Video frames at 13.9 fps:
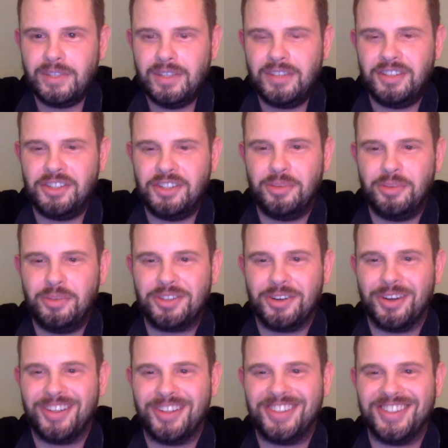DGB's
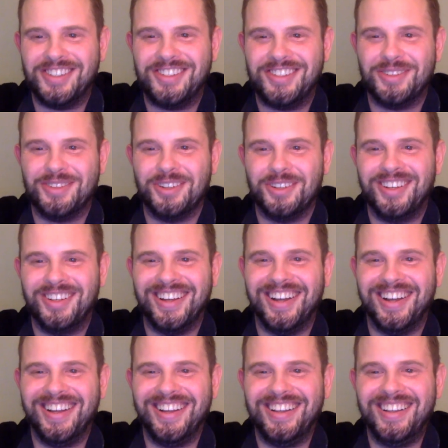gone. Season's ruined.
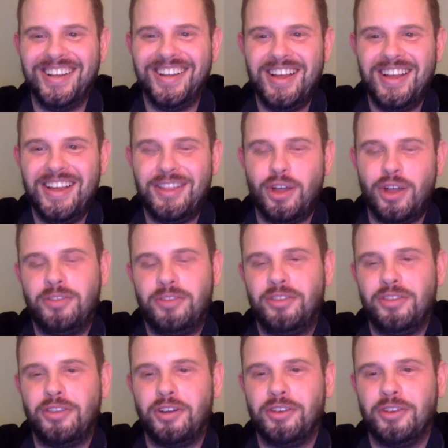thoughts
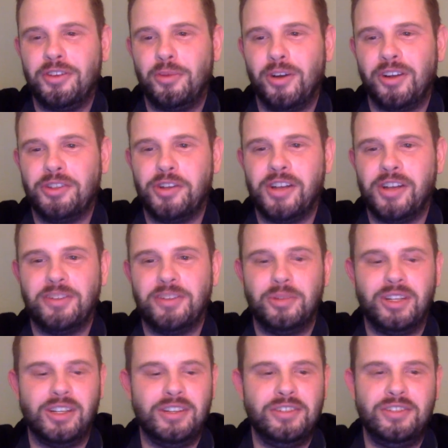on Marcus Johnson? I mean,
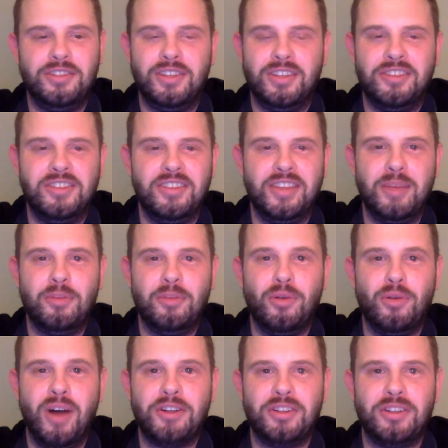he's the name to
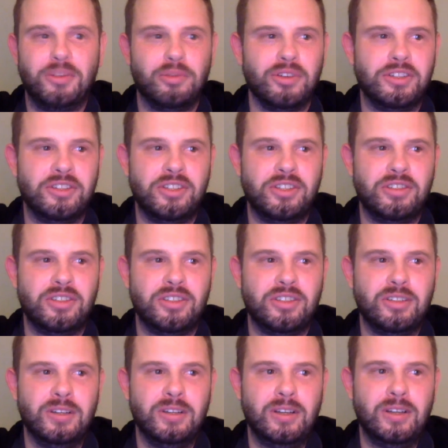watch in the preseason
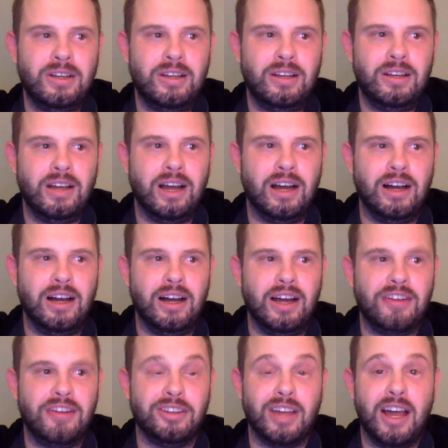
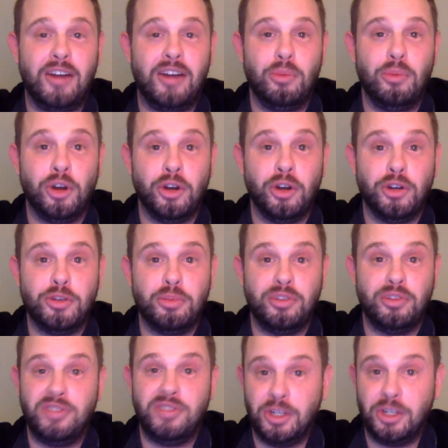as a guy to emerge
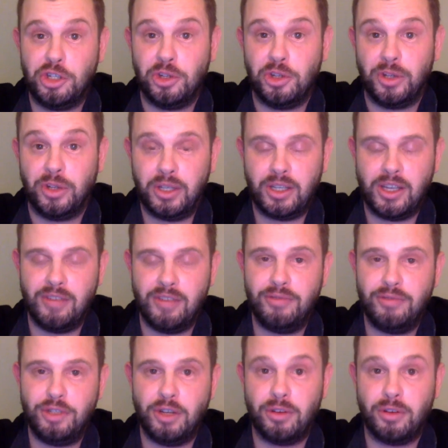potentially if
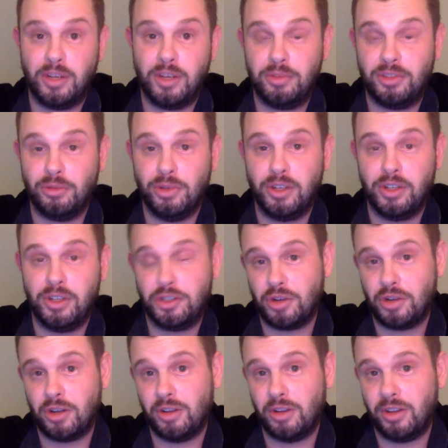Shelton Gibson really is
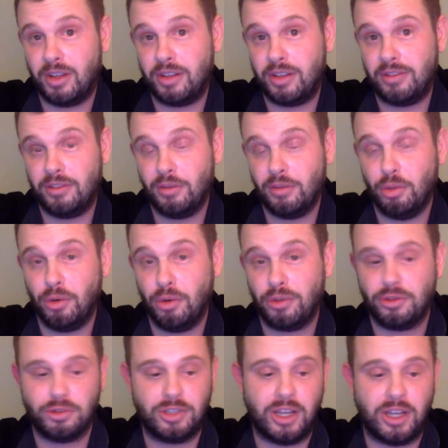struggling, like the reports are
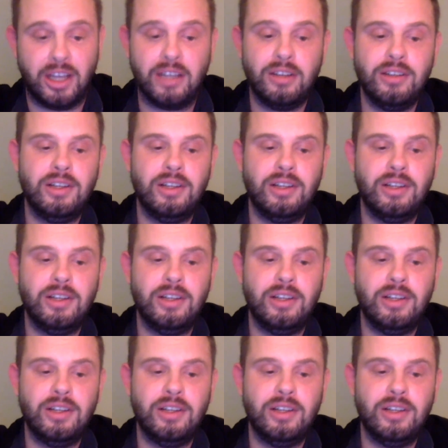saying.